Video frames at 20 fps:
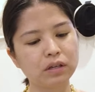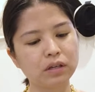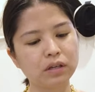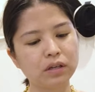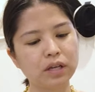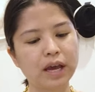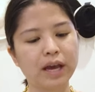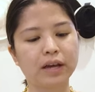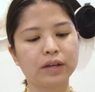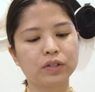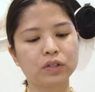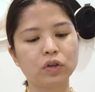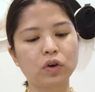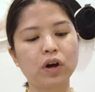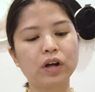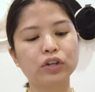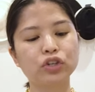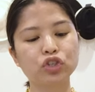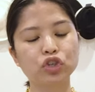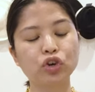Yeah, so
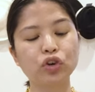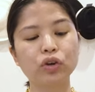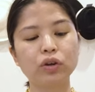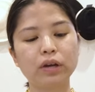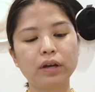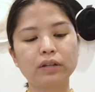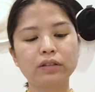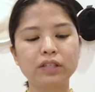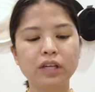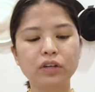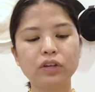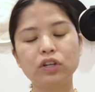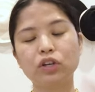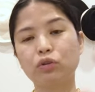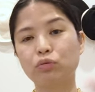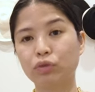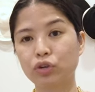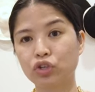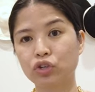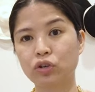I'll show you, I'll tell you the
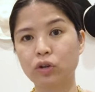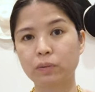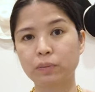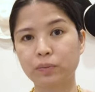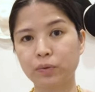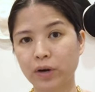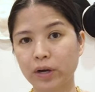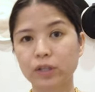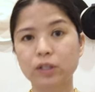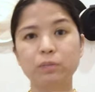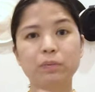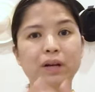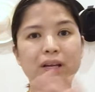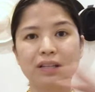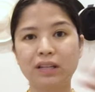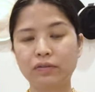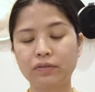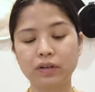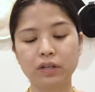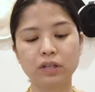original price, but I
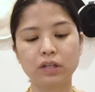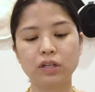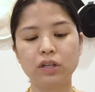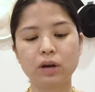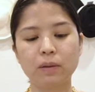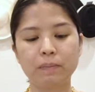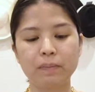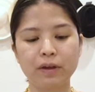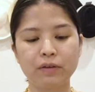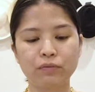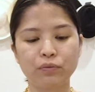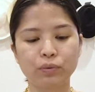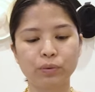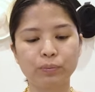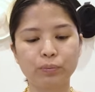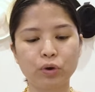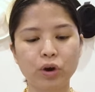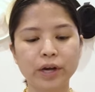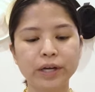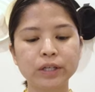definitely did not pay full
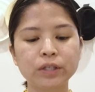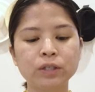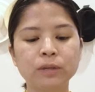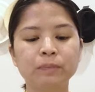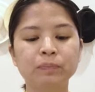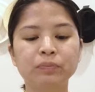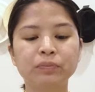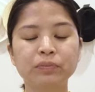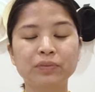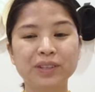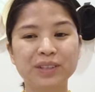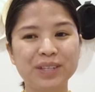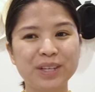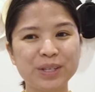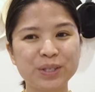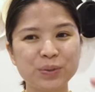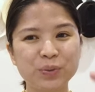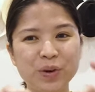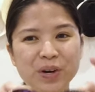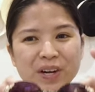price.
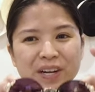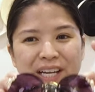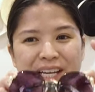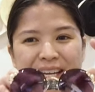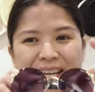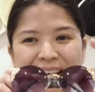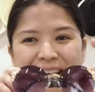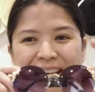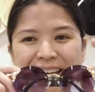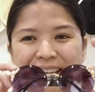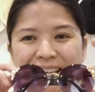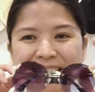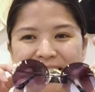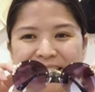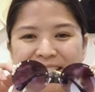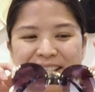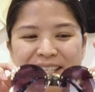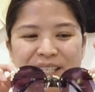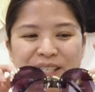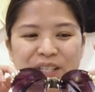This one is
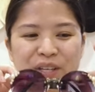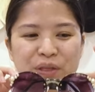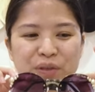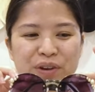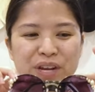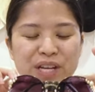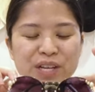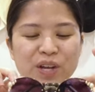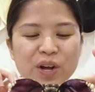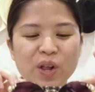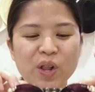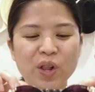$63.